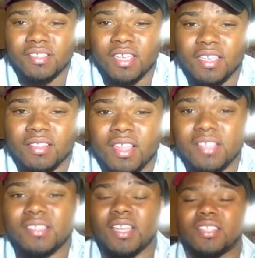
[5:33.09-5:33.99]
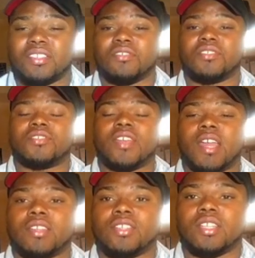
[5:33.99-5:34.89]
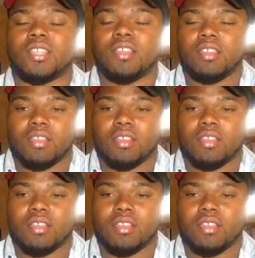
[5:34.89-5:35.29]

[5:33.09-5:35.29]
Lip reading: Like, unless that's your strategy